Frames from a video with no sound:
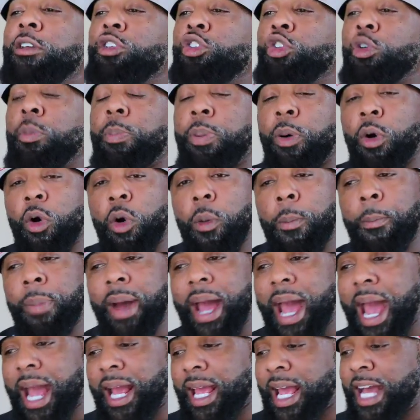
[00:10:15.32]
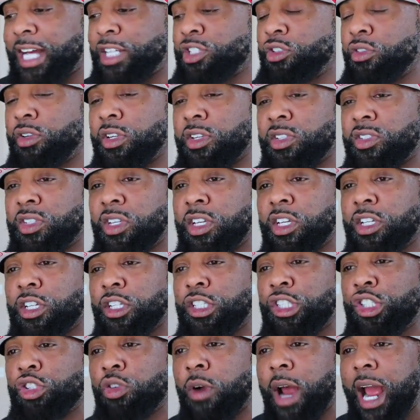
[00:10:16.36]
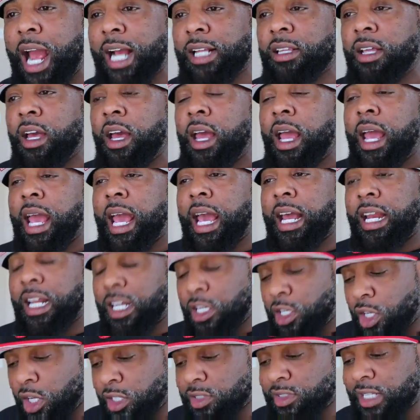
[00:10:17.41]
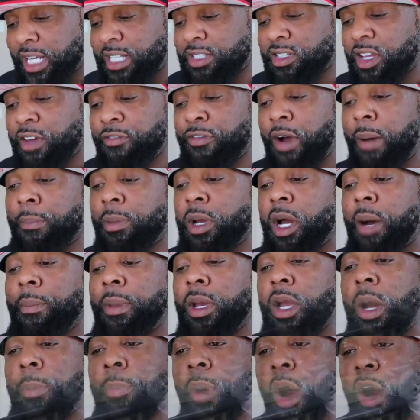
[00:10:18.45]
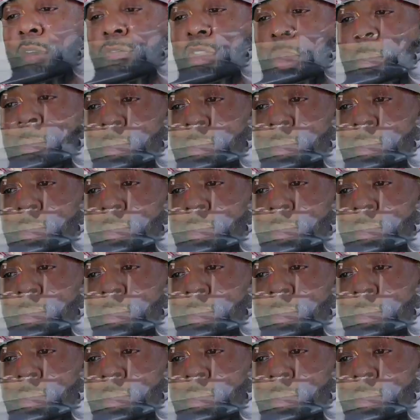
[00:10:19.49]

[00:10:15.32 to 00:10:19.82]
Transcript: You pull back, as you can see, contract, and it looks as if I'm coming up off the